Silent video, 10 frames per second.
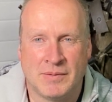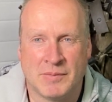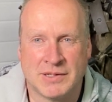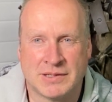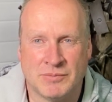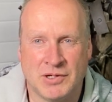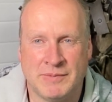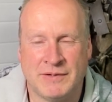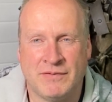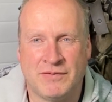my
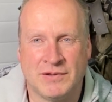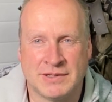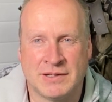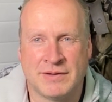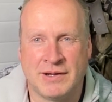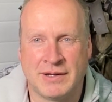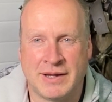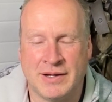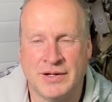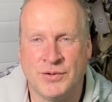Suburban falls into that
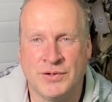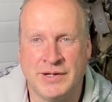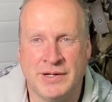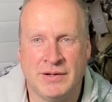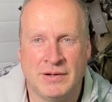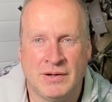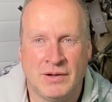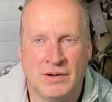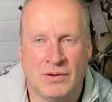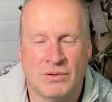category,
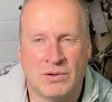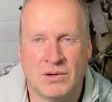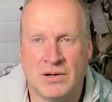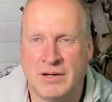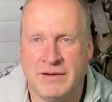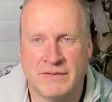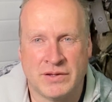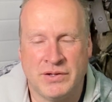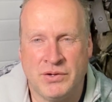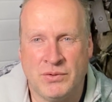or even
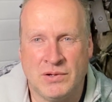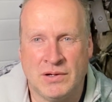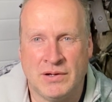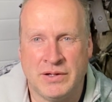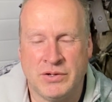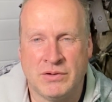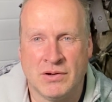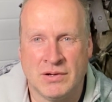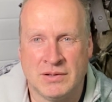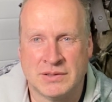the newer
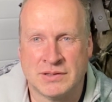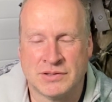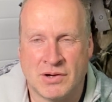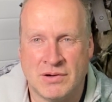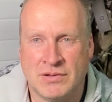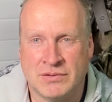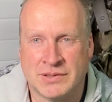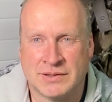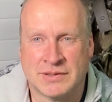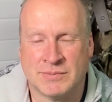Yukons and Tahoes
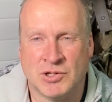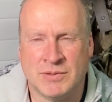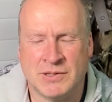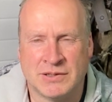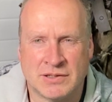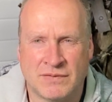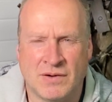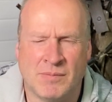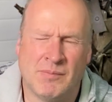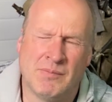and Suburbans
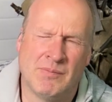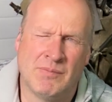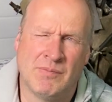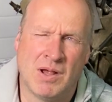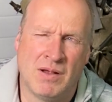from,